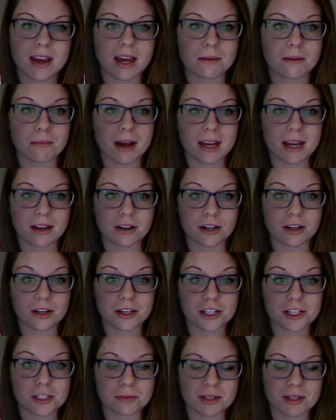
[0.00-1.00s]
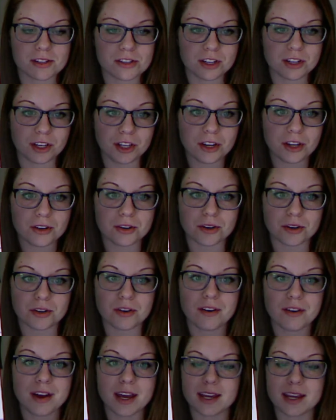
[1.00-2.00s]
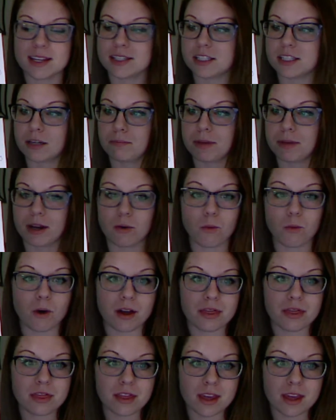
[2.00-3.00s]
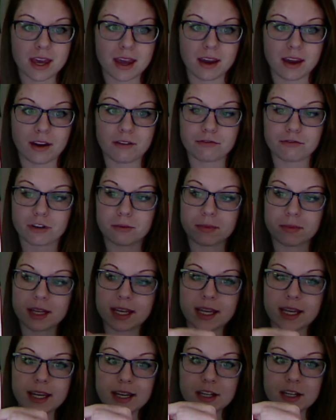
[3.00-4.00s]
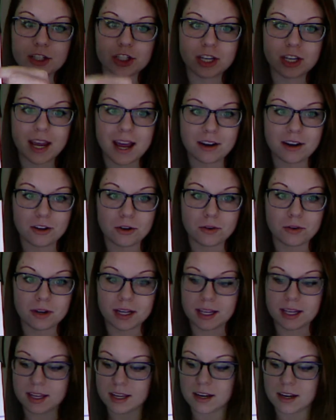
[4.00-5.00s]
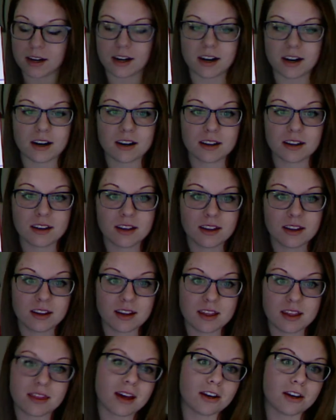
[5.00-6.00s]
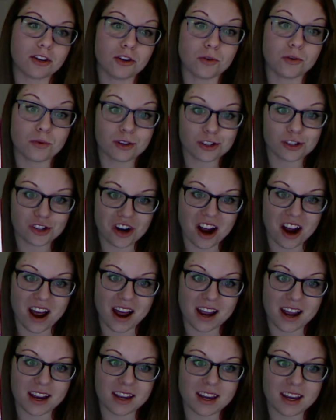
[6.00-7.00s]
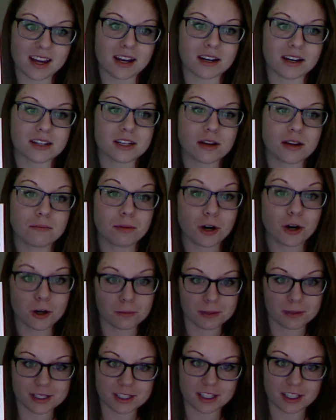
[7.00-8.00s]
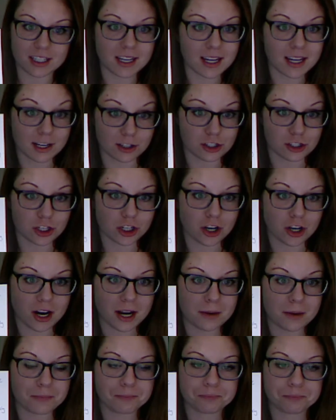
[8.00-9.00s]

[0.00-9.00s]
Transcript: And my encouragement to you is to pick one thing from each category here that you will try and purposely integrate.